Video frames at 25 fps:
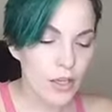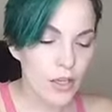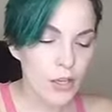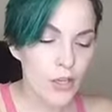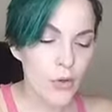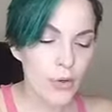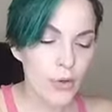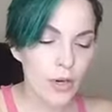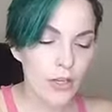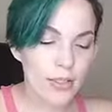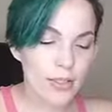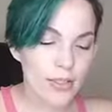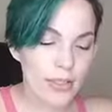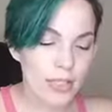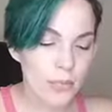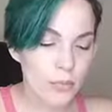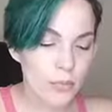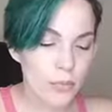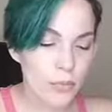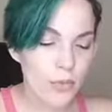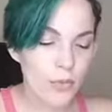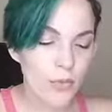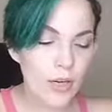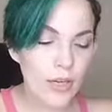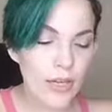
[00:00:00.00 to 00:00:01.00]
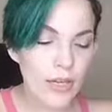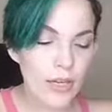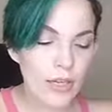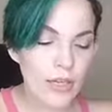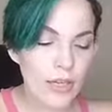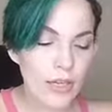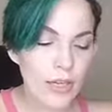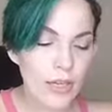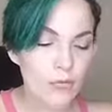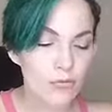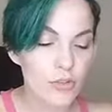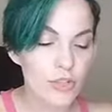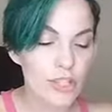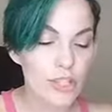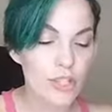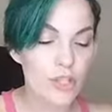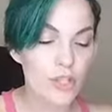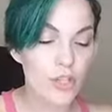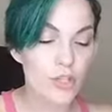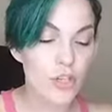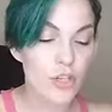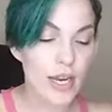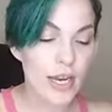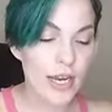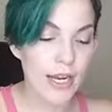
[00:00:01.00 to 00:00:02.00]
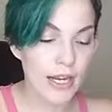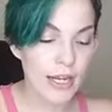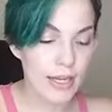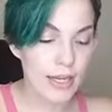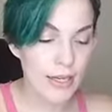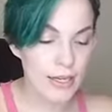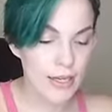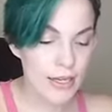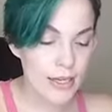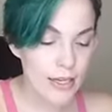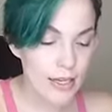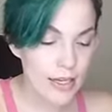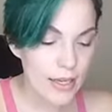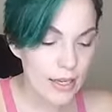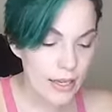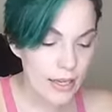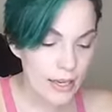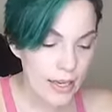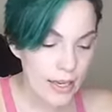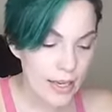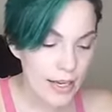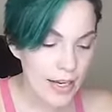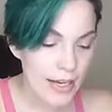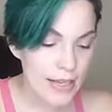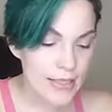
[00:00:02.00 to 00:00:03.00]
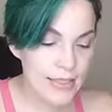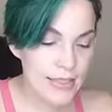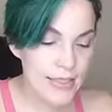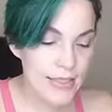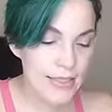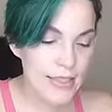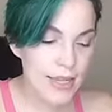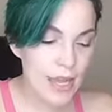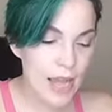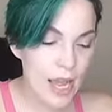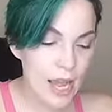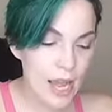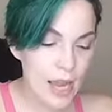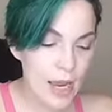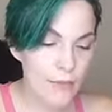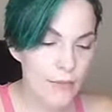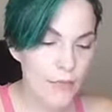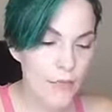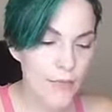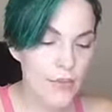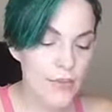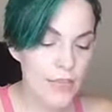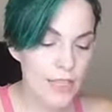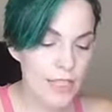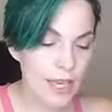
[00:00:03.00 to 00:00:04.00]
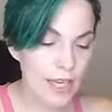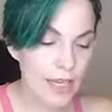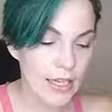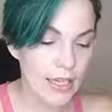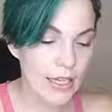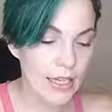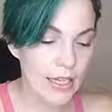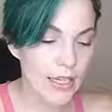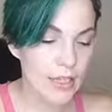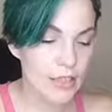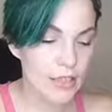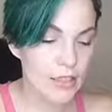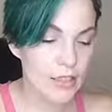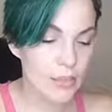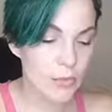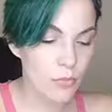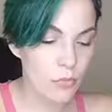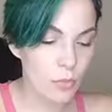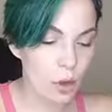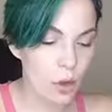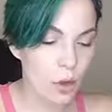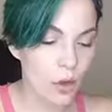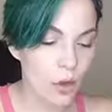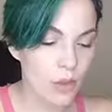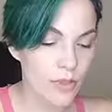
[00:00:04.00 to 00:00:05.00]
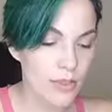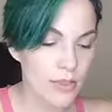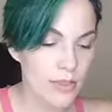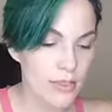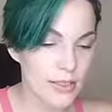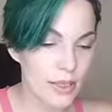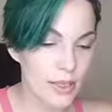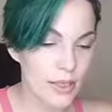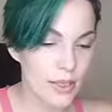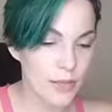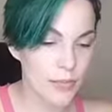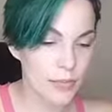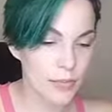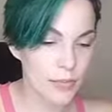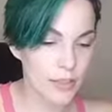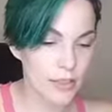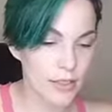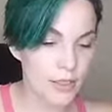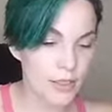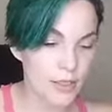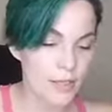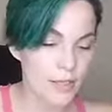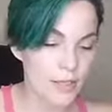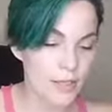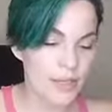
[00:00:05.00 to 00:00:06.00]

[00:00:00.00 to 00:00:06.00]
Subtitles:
you are temporarily restrained. It is a time for taking small steps.